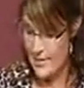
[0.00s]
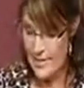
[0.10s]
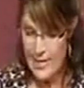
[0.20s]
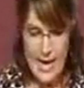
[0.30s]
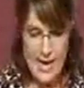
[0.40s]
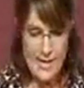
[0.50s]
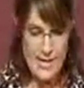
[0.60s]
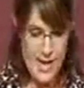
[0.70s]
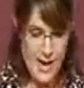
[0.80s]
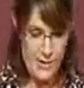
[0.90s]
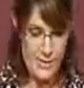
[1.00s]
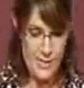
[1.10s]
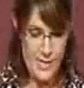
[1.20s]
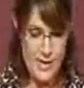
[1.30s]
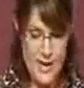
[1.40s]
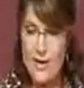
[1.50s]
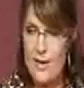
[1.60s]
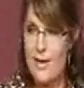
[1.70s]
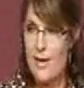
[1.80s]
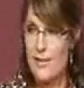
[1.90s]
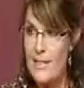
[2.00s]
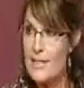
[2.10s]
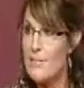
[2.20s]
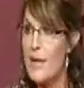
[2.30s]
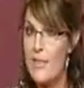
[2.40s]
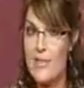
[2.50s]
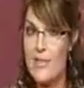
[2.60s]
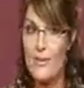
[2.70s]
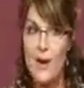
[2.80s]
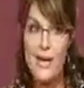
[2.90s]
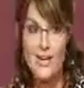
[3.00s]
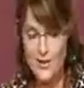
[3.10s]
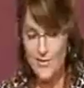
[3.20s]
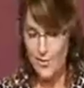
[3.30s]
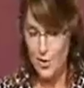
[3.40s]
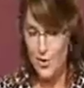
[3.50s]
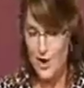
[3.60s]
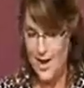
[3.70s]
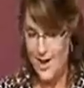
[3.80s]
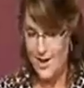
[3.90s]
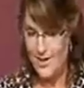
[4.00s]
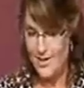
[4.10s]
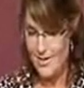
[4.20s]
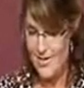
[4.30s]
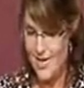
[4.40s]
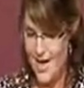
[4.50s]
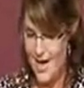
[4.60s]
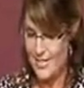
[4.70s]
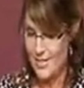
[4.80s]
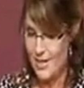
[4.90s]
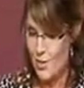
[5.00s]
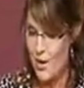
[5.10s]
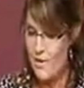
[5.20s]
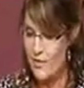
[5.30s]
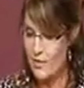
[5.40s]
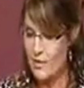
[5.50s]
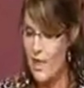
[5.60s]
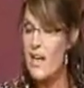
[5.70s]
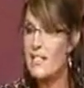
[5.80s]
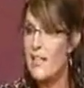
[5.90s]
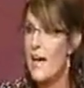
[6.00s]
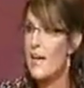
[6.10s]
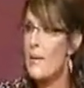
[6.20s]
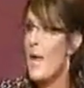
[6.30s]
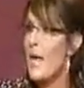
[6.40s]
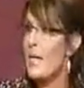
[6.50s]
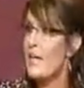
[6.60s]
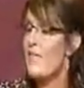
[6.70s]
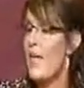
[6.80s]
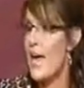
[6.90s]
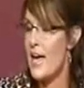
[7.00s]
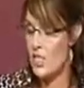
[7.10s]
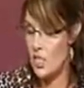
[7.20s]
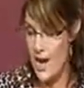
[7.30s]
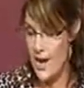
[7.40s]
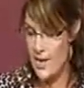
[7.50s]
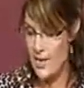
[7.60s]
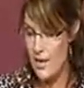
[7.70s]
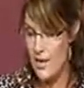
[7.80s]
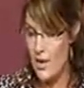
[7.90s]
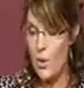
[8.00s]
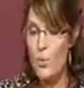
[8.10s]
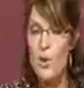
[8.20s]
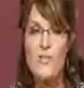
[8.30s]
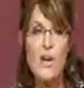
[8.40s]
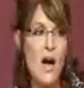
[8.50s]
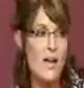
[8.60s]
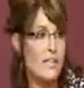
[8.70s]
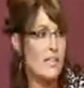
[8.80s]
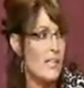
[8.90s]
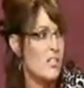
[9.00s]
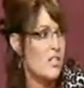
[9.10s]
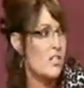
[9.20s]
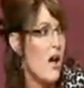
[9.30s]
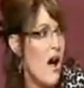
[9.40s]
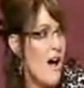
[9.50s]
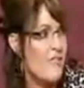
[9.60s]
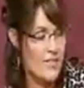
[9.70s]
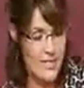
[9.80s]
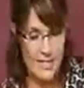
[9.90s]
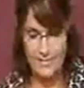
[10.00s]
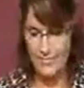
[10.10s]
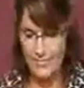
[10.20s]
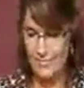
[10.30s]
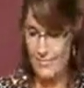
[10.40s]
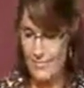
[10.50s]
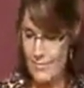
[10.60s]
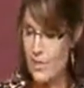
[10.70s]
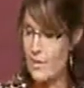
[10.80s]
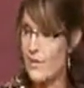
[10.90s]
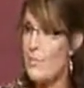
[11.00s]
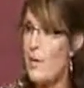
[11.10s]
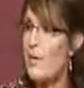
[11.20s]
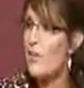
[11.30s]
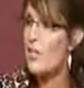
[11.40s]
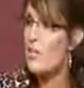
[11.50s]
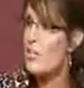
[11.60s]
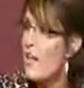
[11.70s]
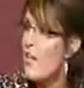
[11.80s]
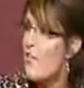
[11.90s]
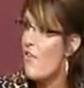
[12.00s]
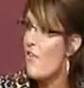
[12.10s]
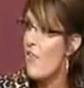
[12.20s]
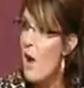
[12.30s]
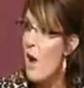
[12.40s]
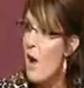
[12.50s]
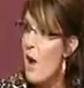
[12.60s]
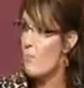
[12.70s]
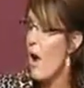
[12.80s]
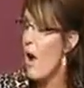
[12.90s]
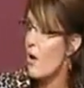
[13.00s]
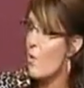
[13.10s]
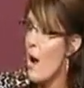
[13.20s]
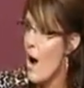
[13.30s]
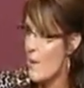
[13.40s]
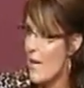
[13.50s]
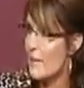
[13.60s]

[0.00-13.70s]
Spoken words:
and announcing last month right here in Florida that we've lost that competitive edge and we've gotten a little soft. Well, speak for yourself on that one, Barack Obama.